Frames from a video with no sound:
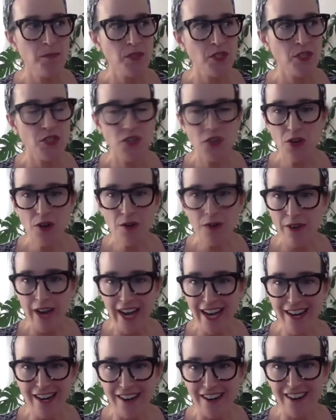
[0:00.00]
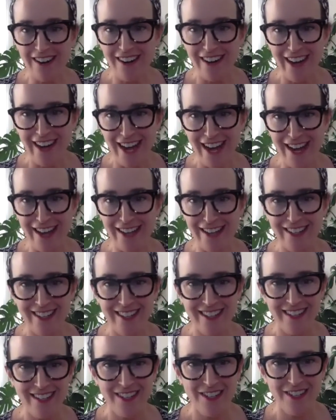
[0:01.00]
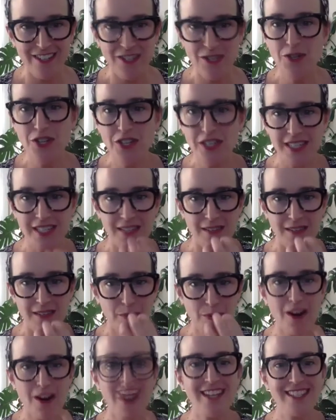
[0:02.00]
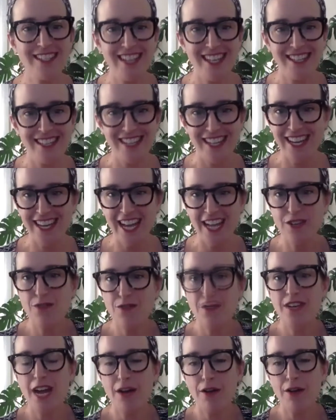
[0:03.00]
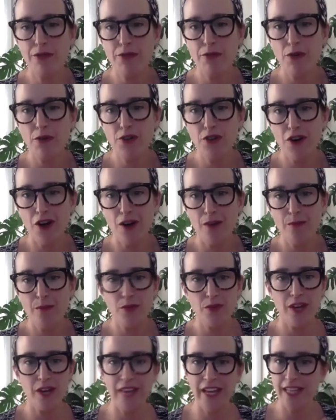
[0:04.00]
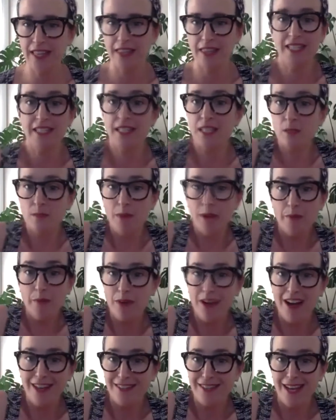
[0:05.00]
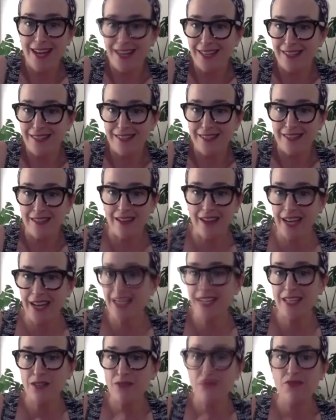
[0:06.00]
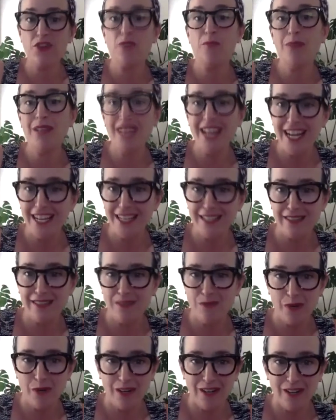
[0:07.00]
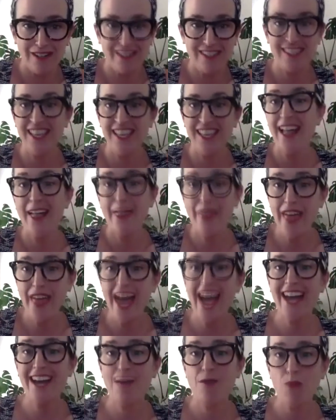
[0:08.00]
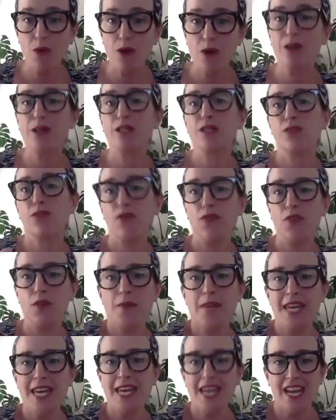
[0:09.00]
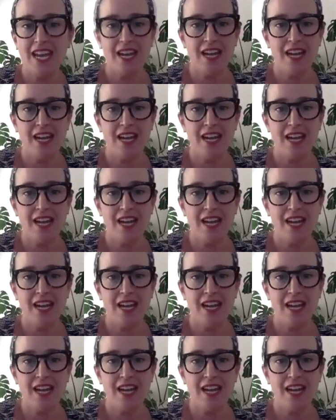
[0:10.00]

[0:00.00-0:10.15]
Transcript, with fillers: You're a writer, Anne you just process it and you've now thrown your arms around like this is my process i need to verbalize the words that works for me